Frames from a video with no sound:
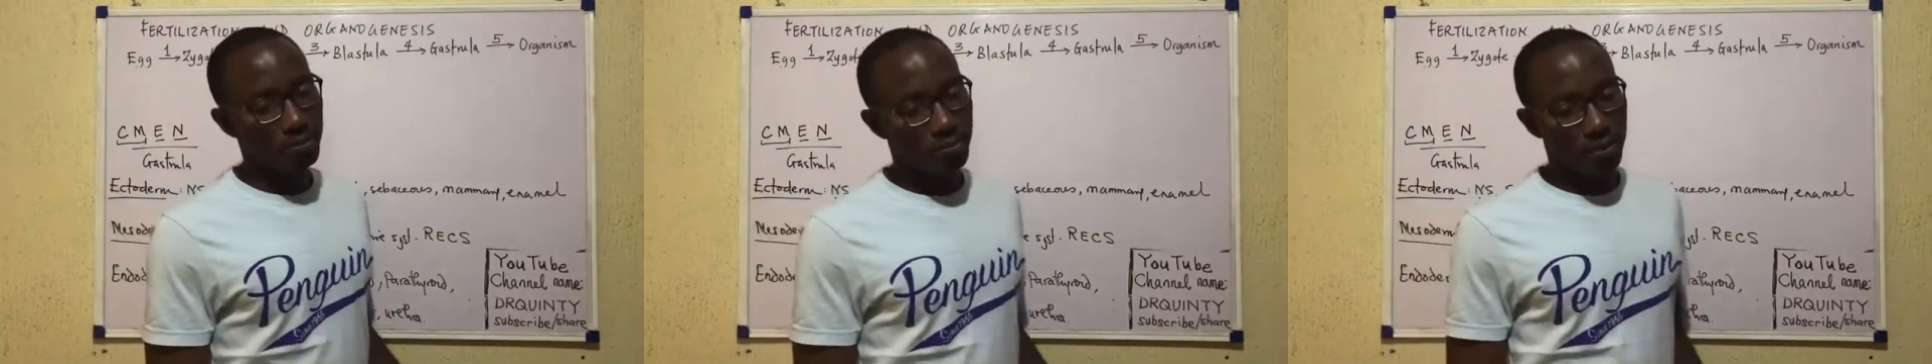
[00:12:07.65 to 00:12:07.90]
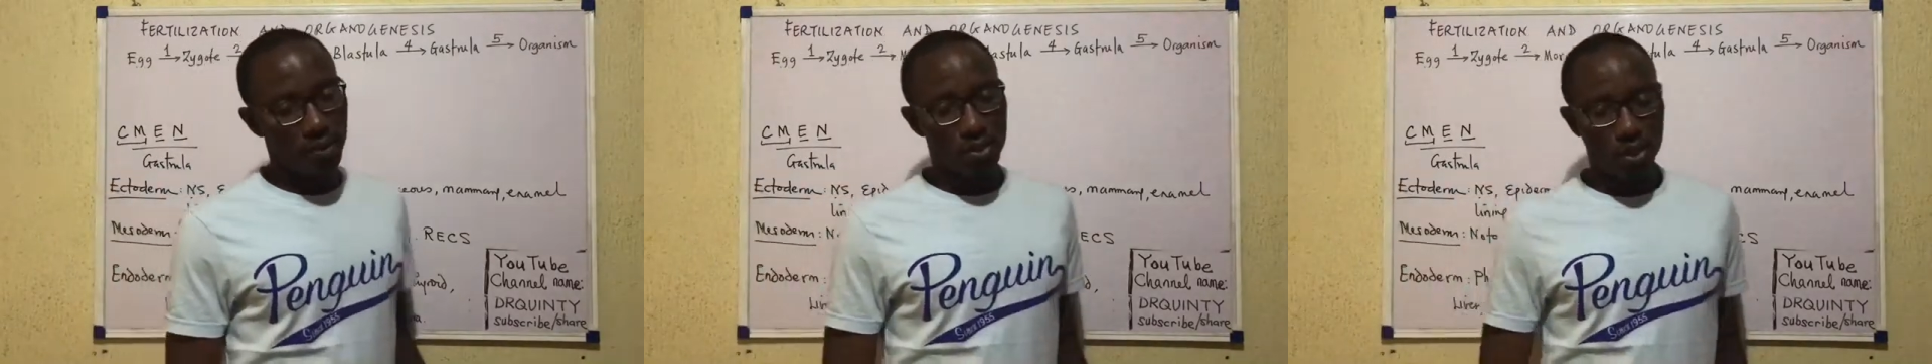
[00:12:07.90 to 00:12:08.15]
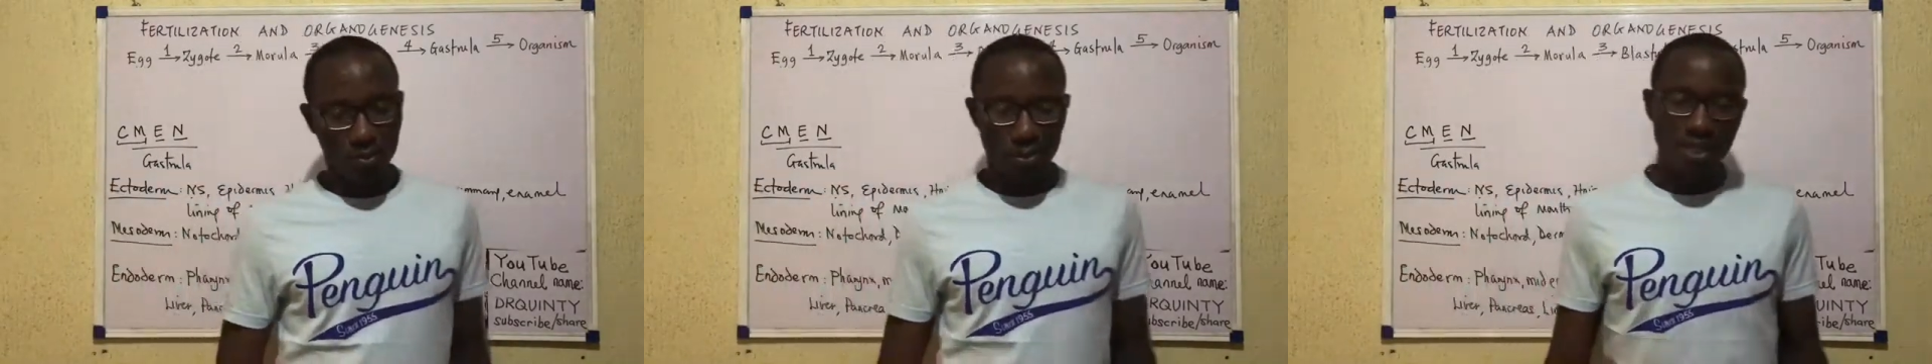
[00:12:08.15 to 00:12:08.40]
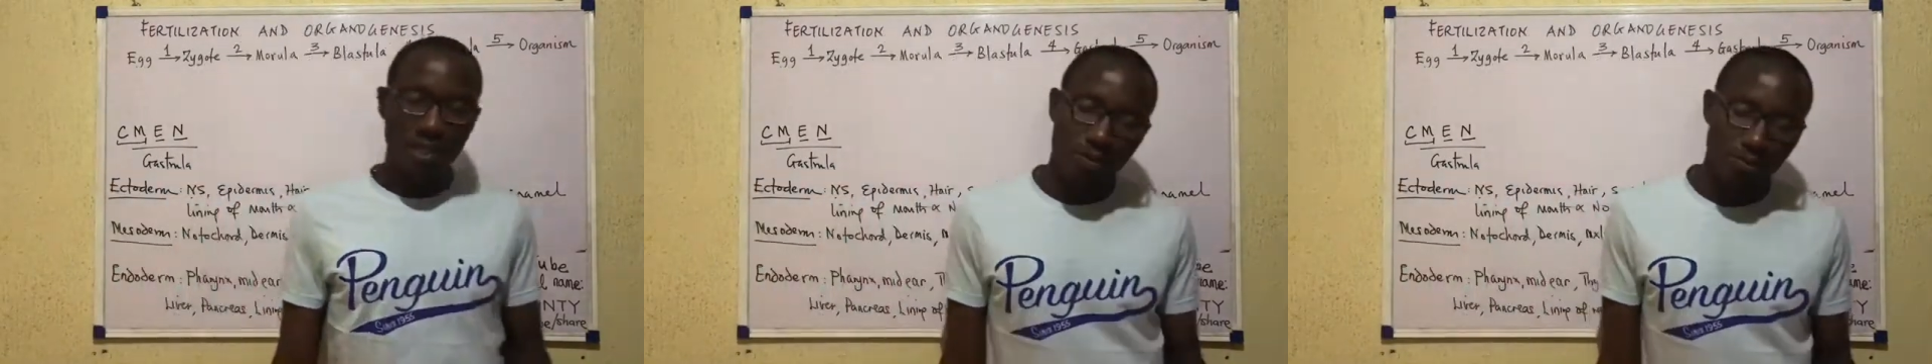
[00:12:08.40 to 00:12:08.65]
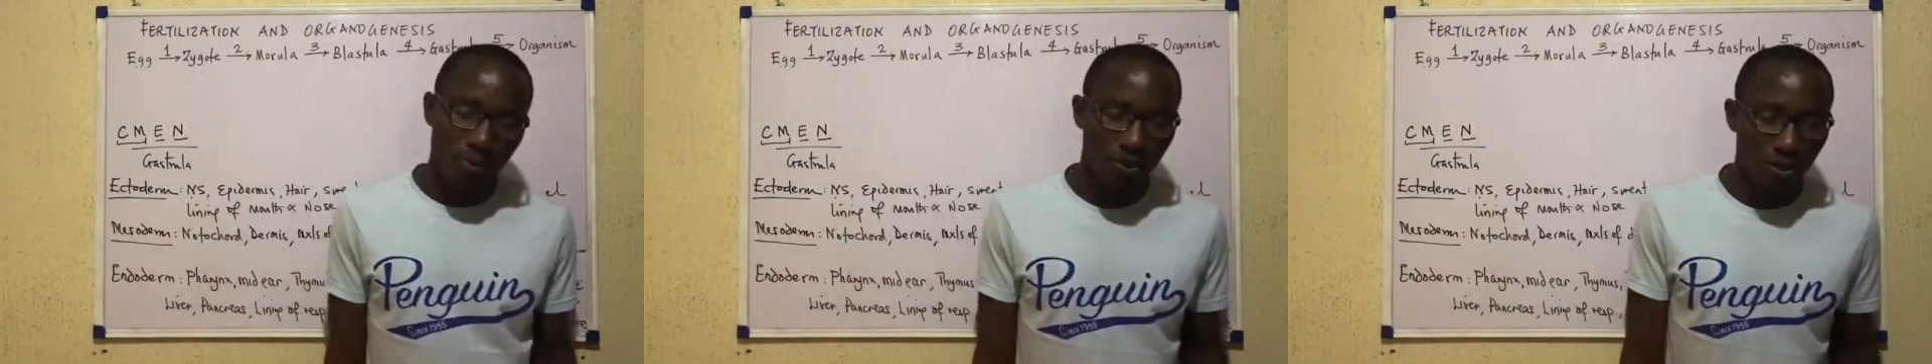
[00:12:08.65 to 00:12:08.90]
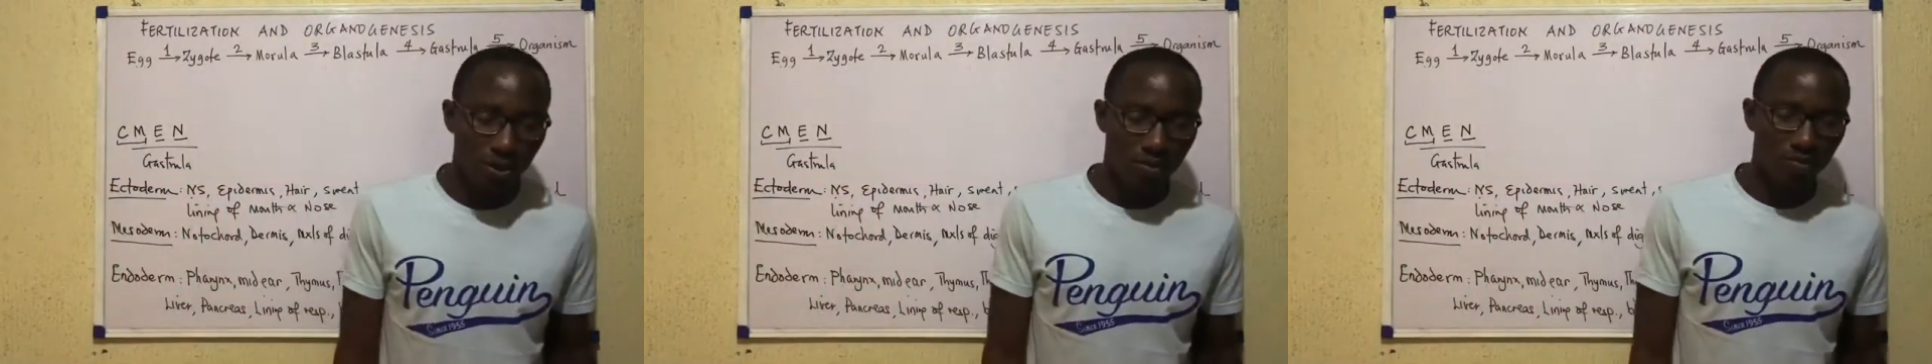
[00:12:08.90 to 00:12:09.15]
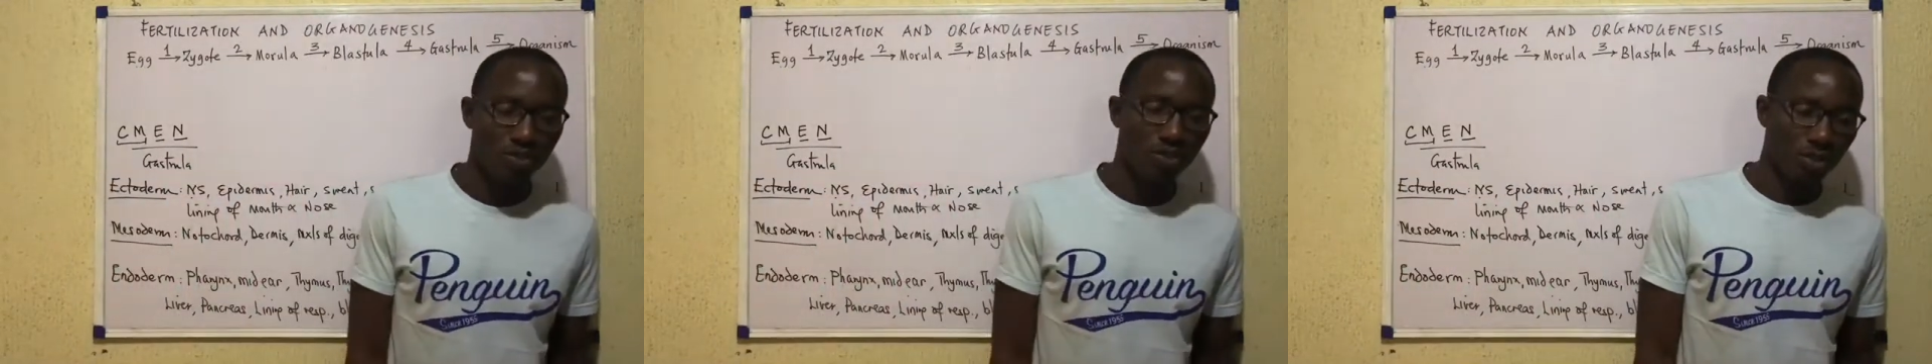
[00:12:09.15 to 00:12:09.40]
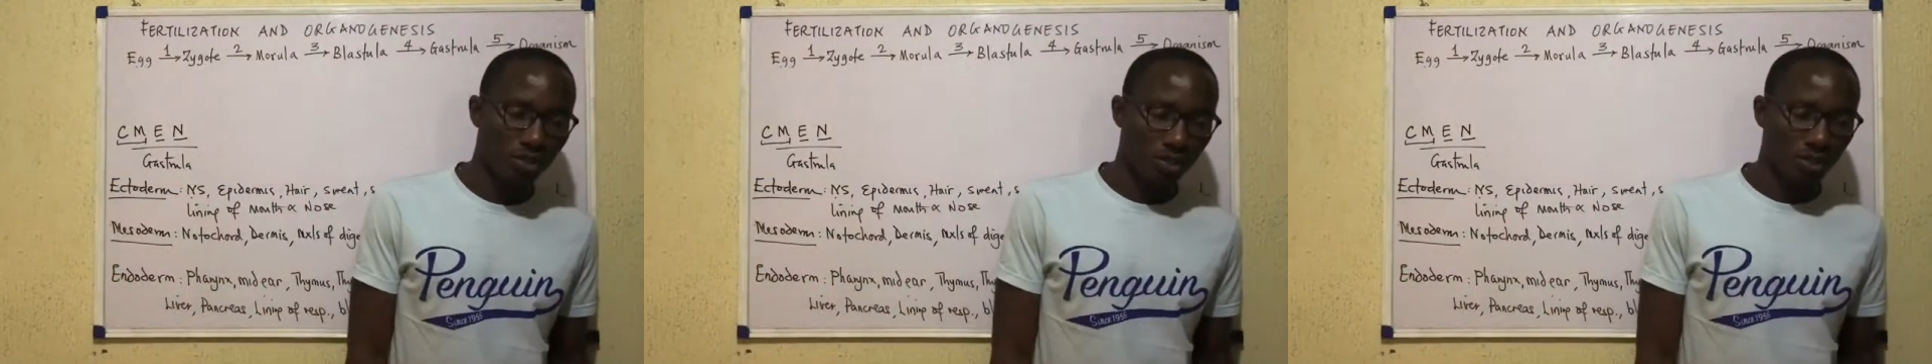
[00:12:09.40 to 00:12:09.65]
some other reproductive
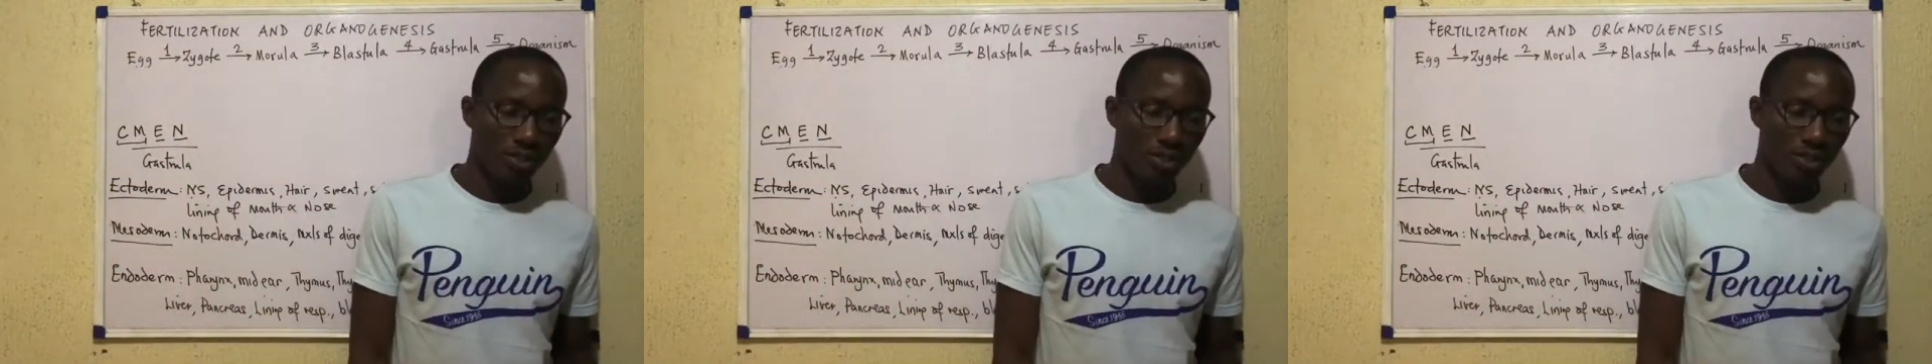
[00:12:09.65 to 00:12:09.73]
structures